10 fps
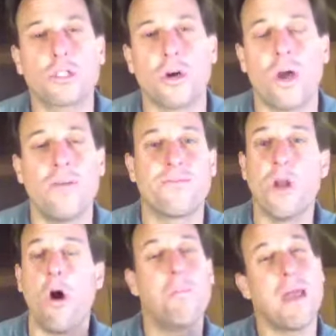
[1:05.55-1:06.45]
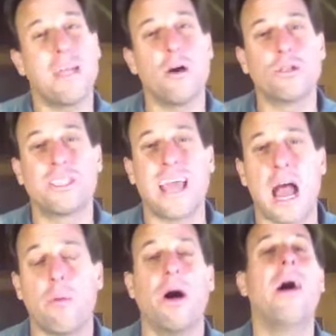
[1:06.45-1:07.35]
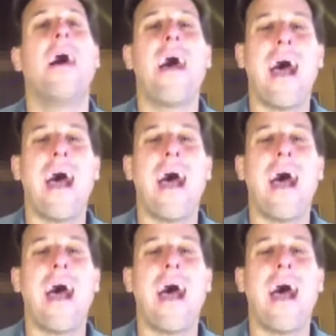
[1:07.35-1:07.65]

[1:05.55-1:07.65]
So if no man knows the hour,